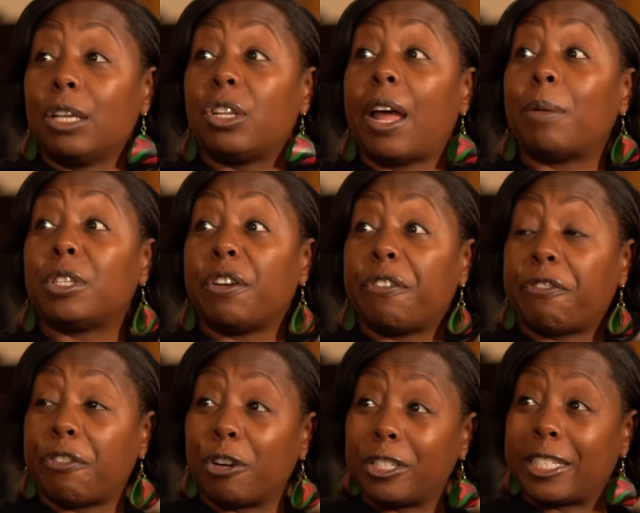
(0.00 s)
So that was the
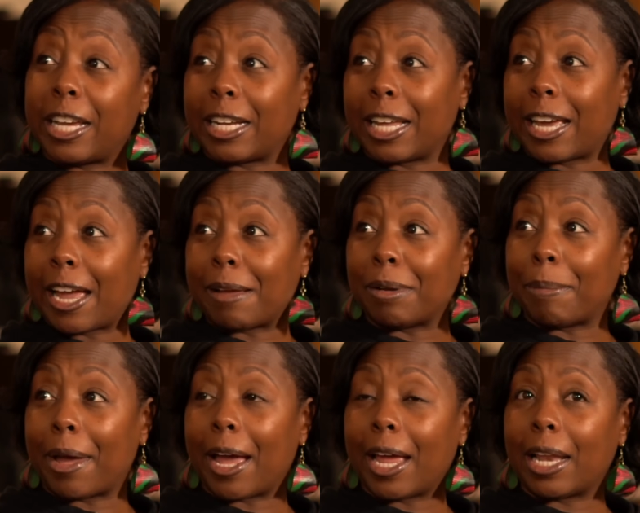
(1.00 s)
first thing that came to
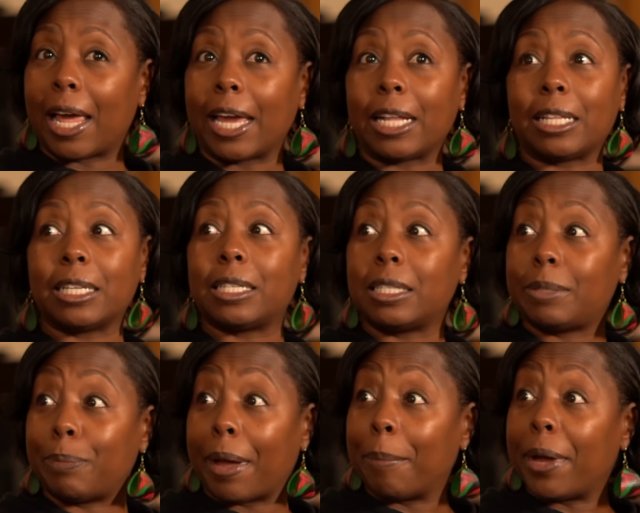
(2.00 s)
mind. Like, this is
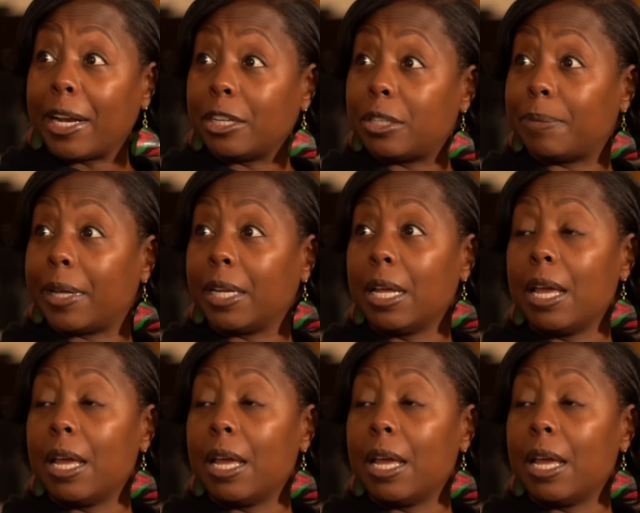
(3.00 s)
my punishment.